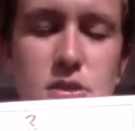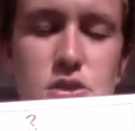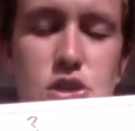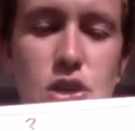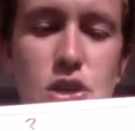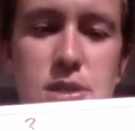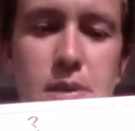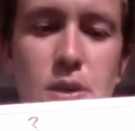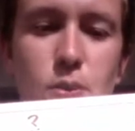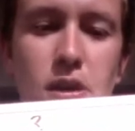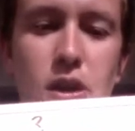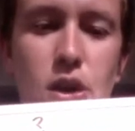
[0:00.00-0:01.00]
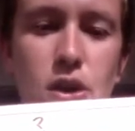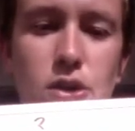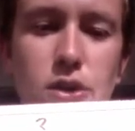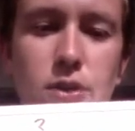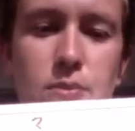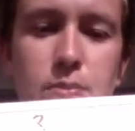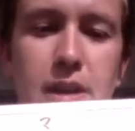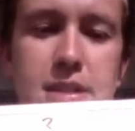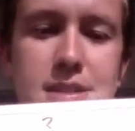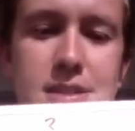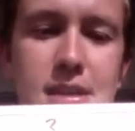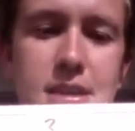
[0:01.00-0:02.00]
took to make one curtain, by
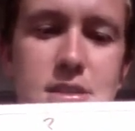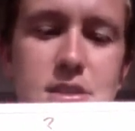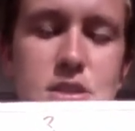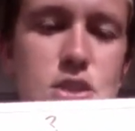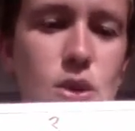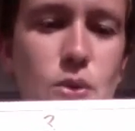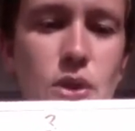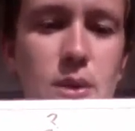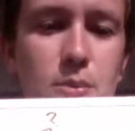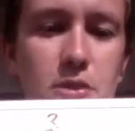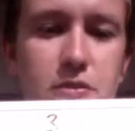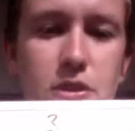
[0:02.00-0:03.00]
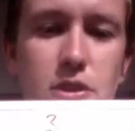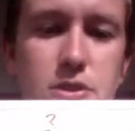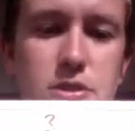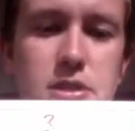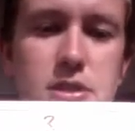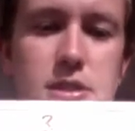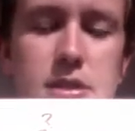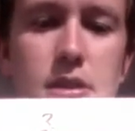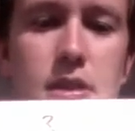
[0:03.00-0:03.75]
6, the total number of curtains.